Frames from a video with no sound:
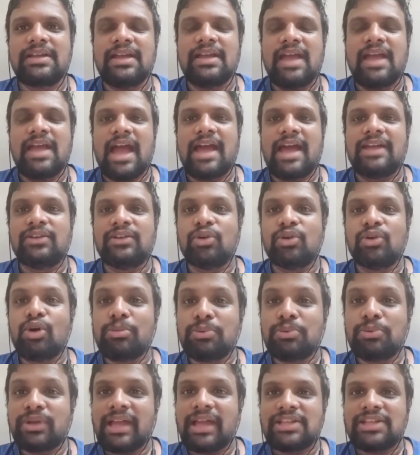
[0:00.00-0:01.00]
and hope to
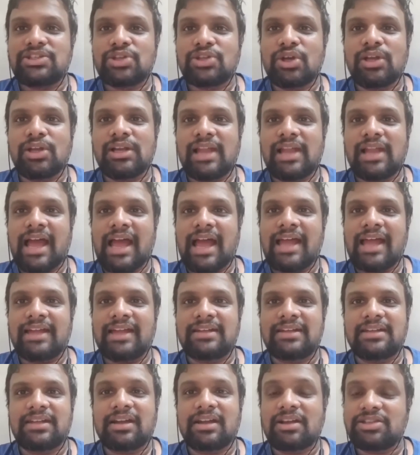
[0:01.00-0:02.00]
catch you all at
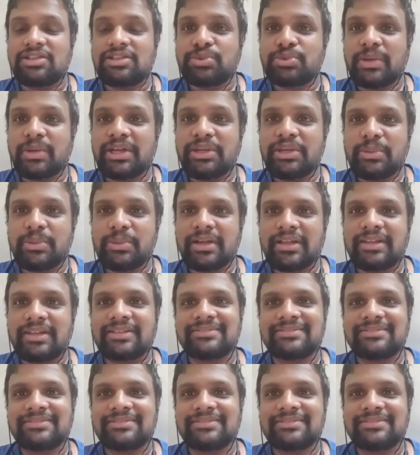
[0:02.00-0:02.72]
KASHISH 2020.